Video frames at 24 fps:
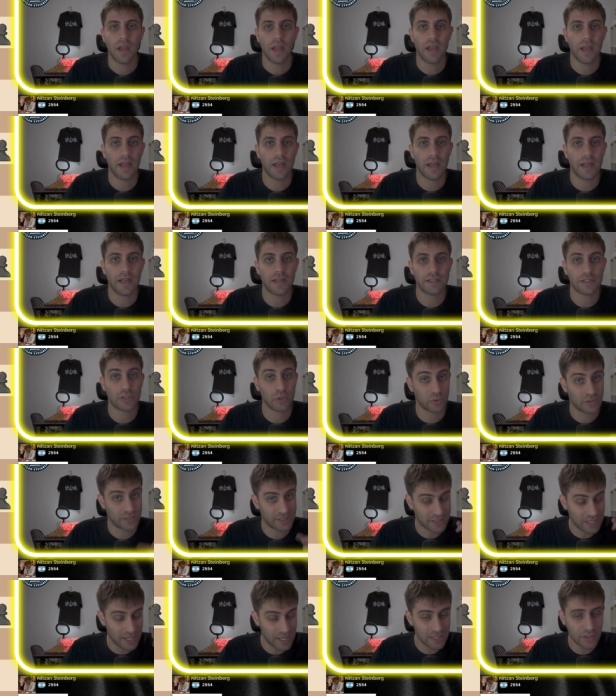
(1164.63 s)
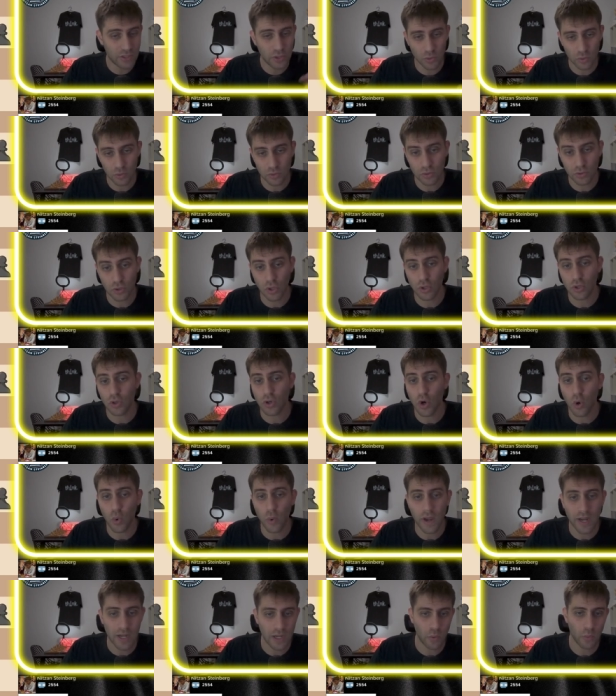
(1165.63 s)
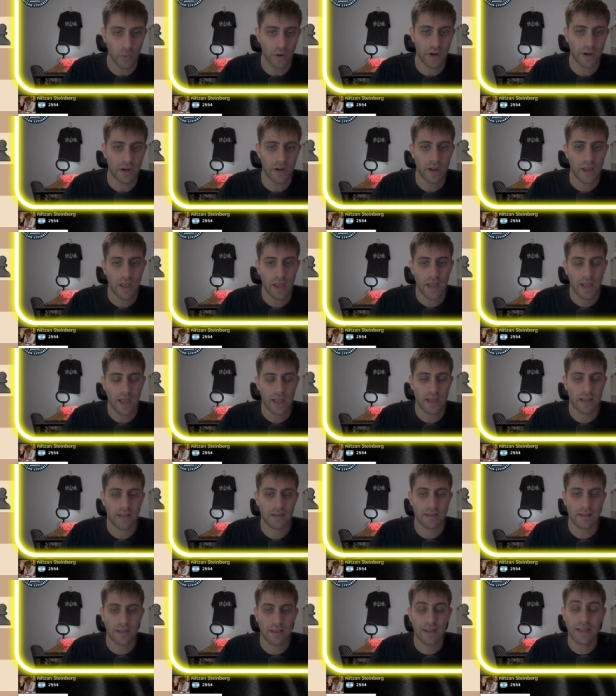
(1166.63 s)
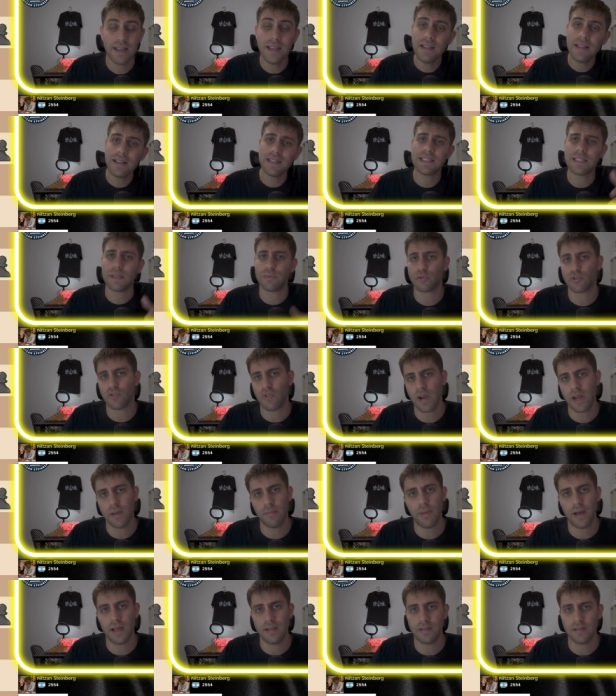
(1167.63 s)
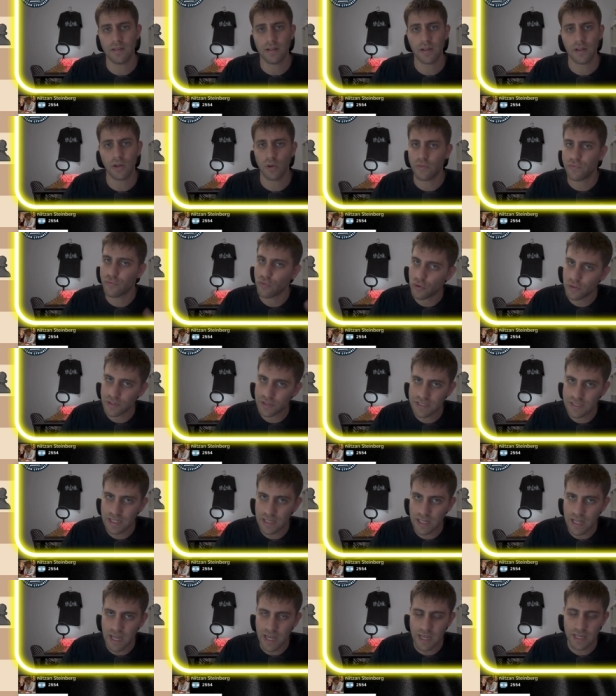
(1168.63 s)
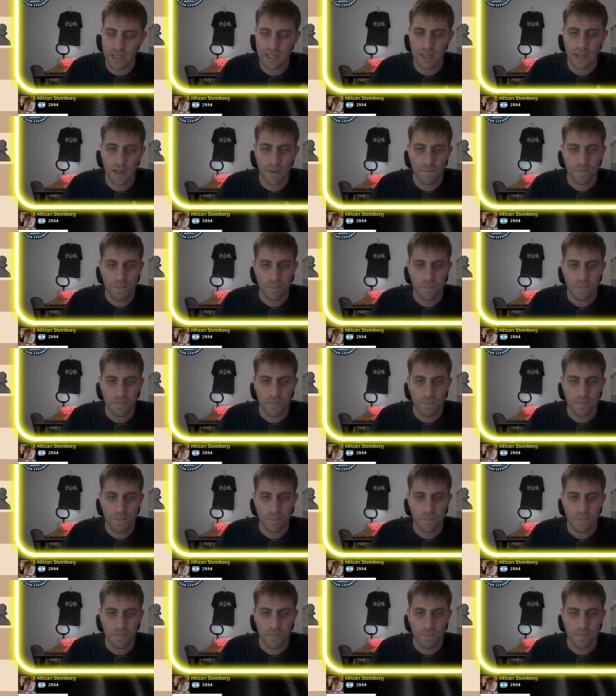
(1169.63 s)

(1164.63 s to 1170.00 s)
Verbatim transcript: Uh, so stay tuned, don't go anywhere, and uh, hit the subscribe button and of course the like,